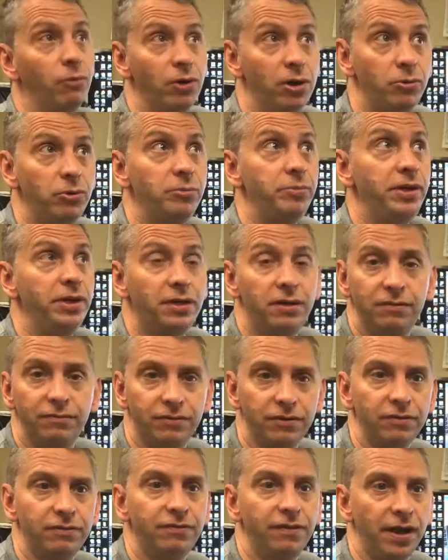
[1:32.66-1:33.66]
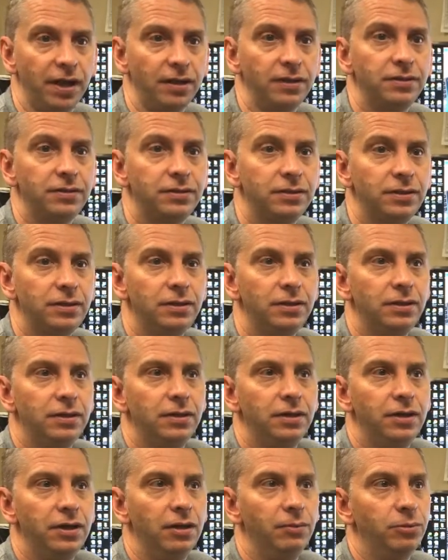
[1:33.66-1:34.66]
one would be to convert files.
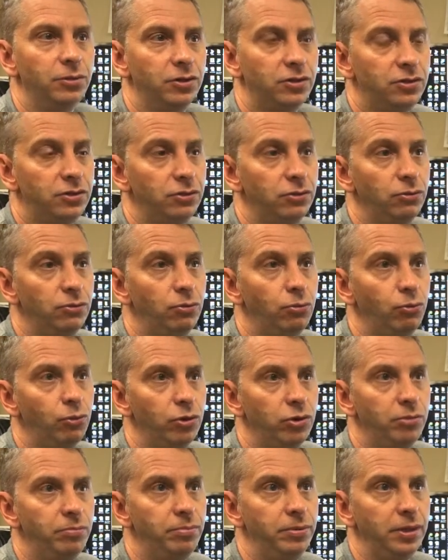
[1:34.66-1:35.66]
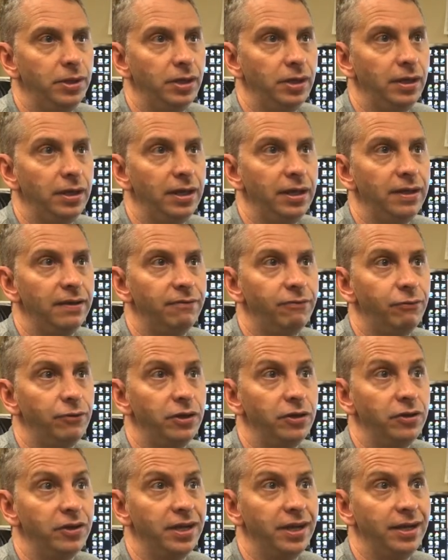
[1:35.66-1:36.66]
Number two would be if
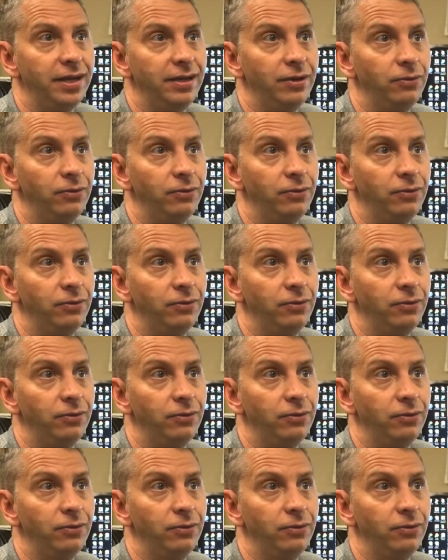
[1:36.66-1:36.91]
we are getting